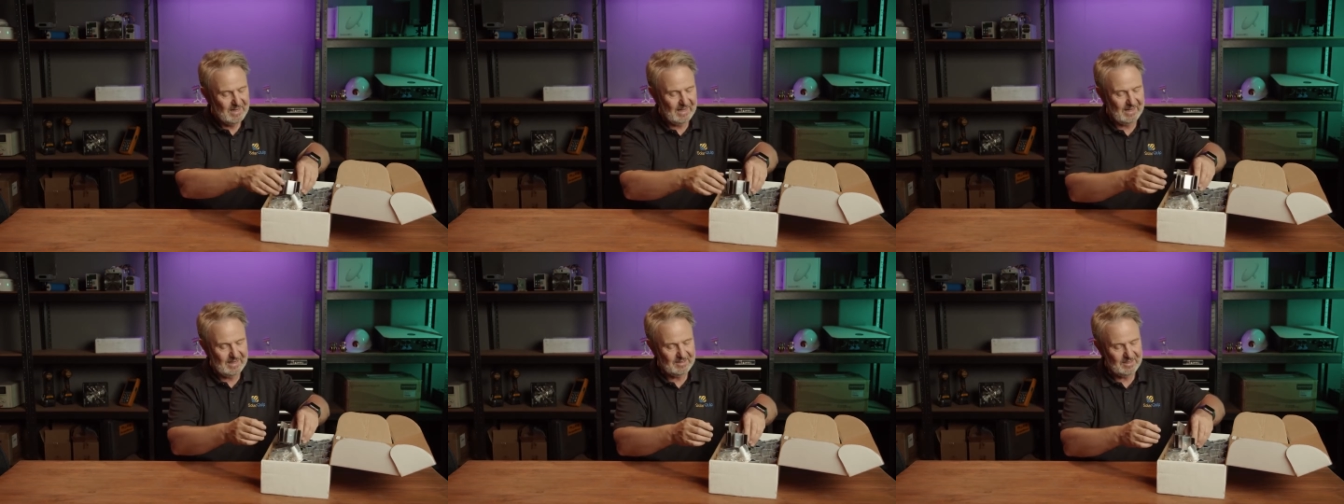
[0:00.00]

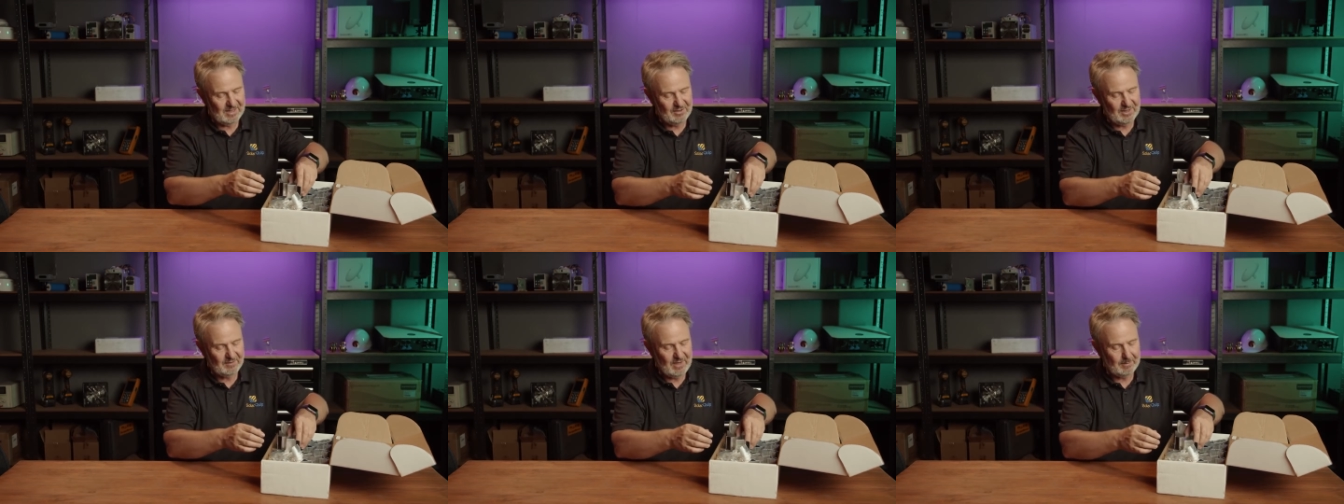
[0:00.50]
And I
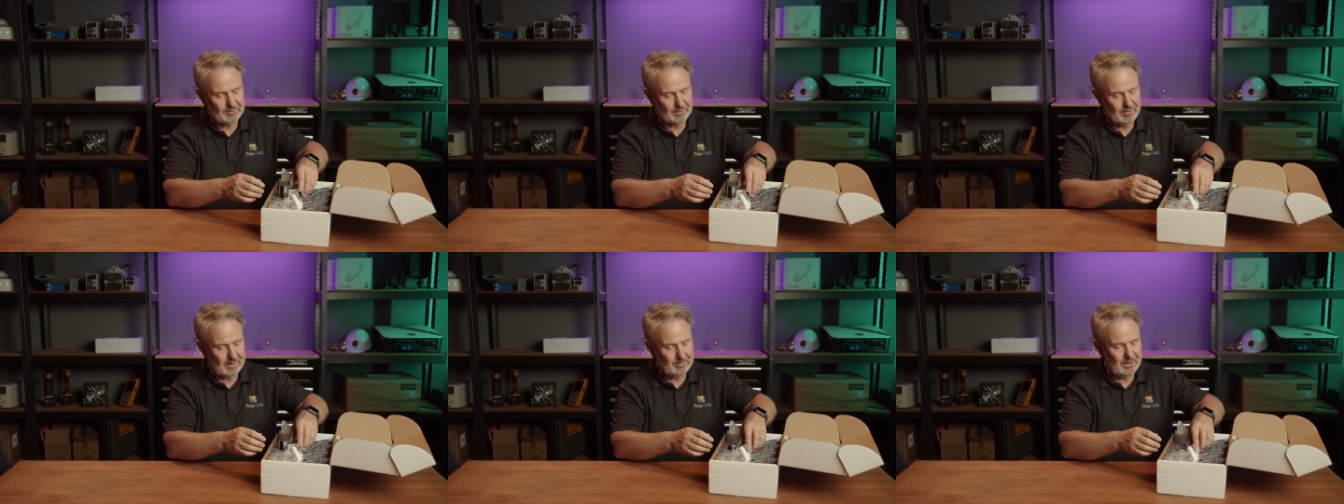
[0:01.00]
think they've come to the
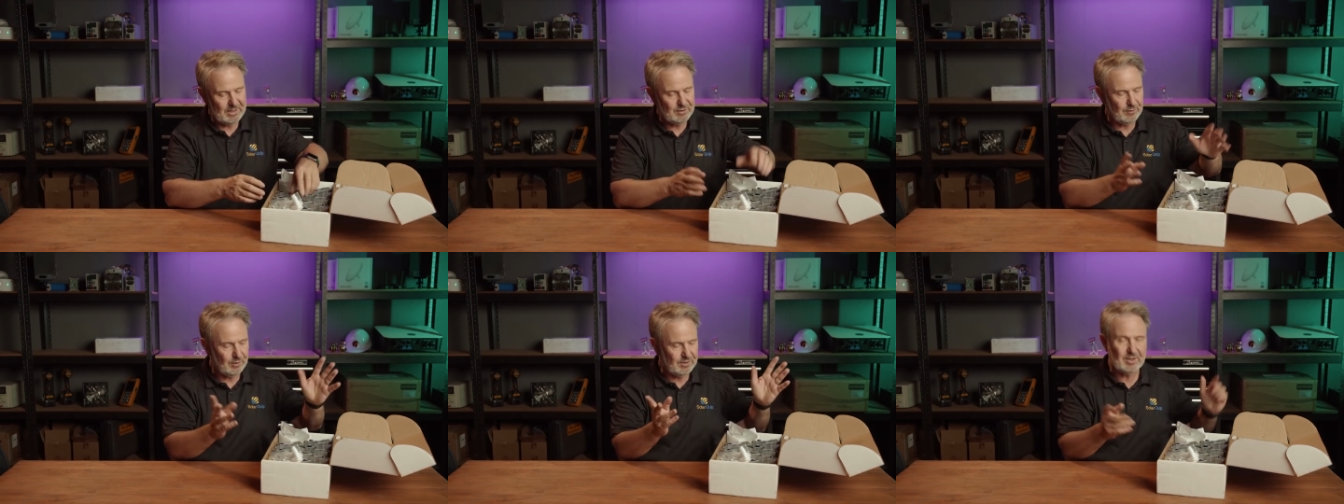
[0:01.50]
right place
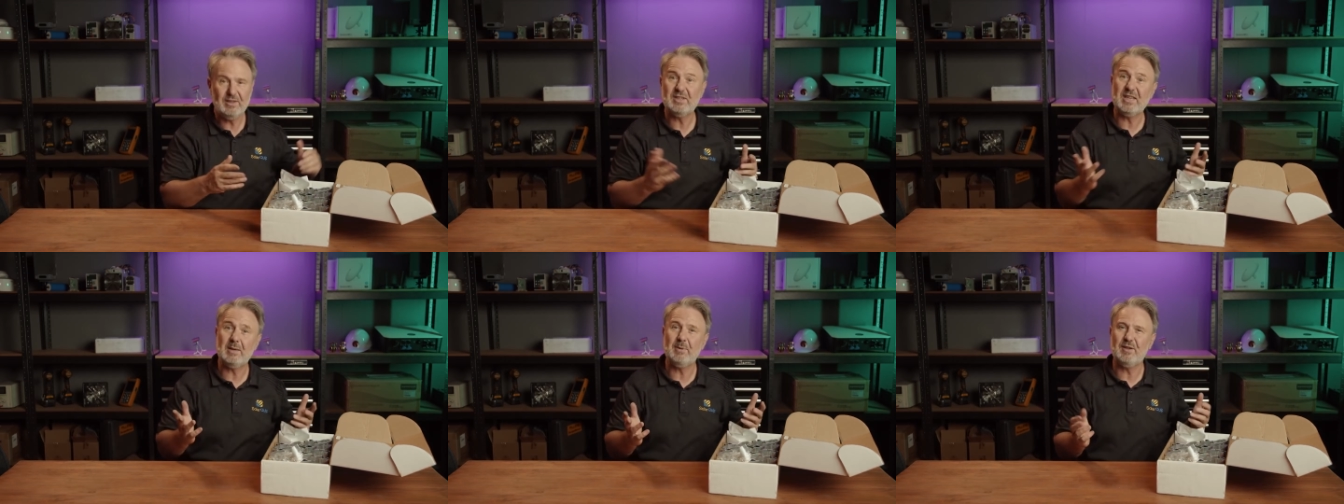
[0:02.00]
for it. So let's
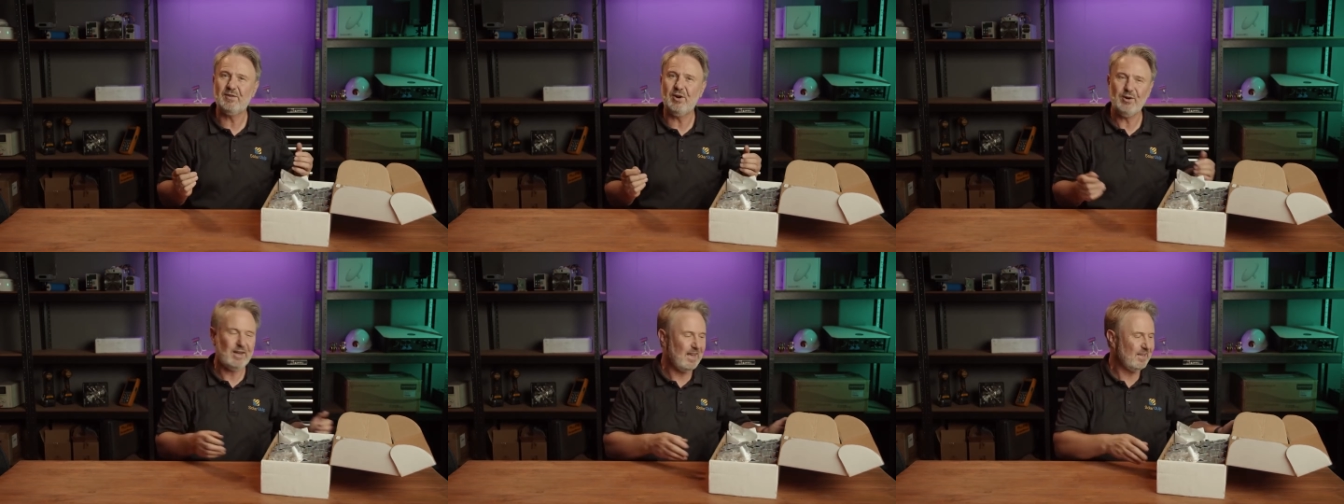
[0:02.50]
get a bit of
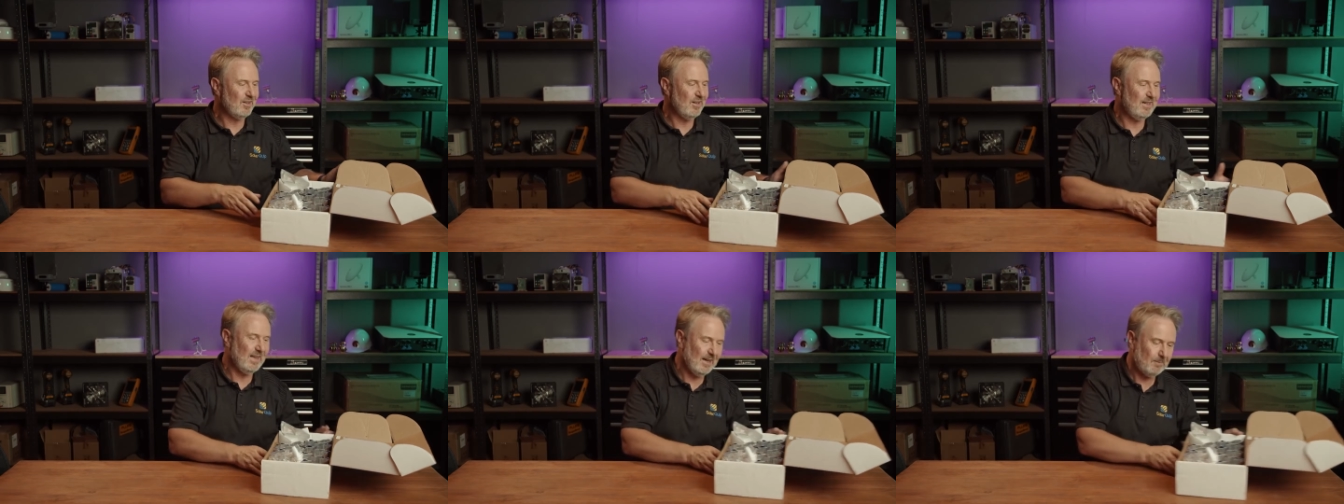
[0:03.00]
corrugated
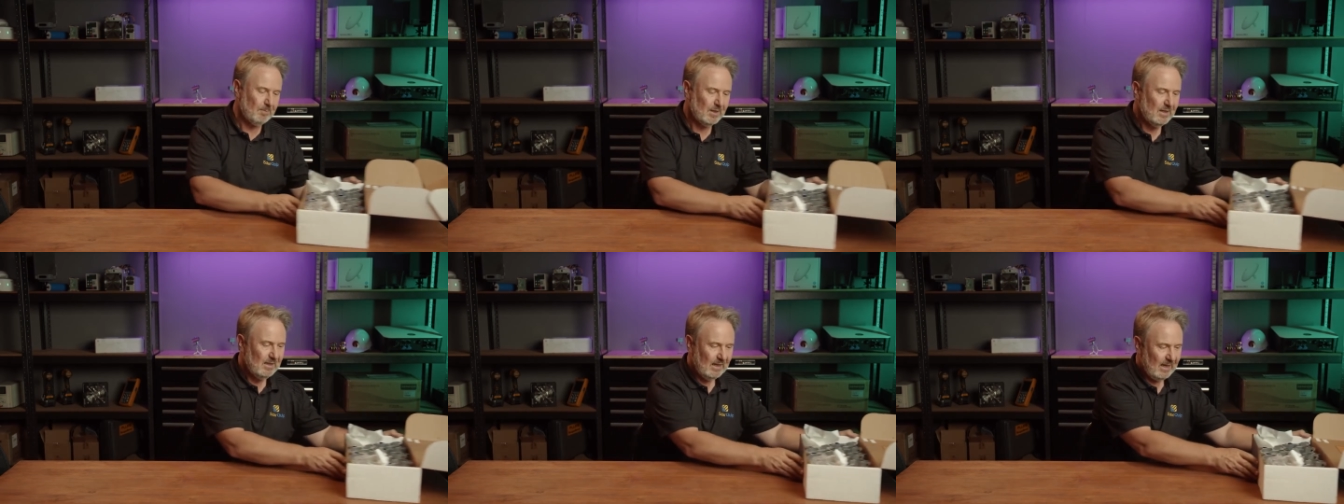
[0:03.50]
iron out
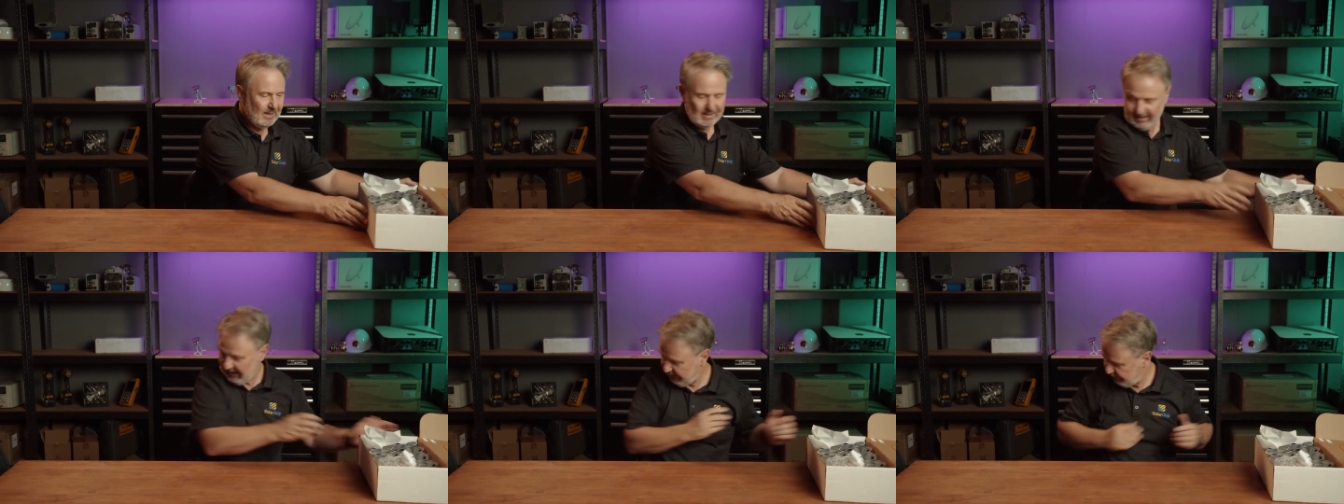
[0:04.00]
and
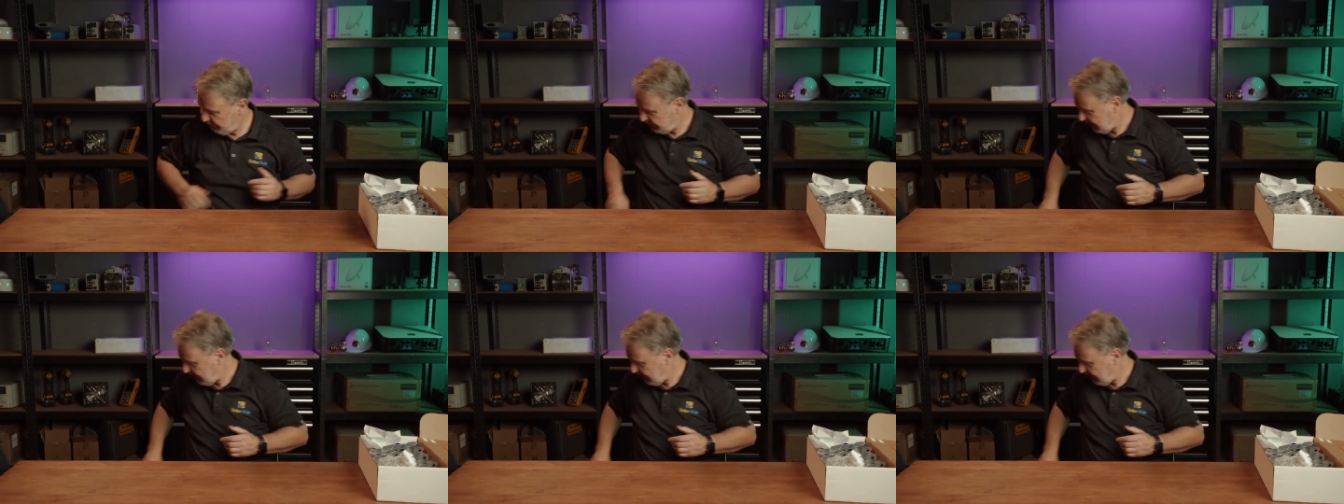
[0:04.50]
have a look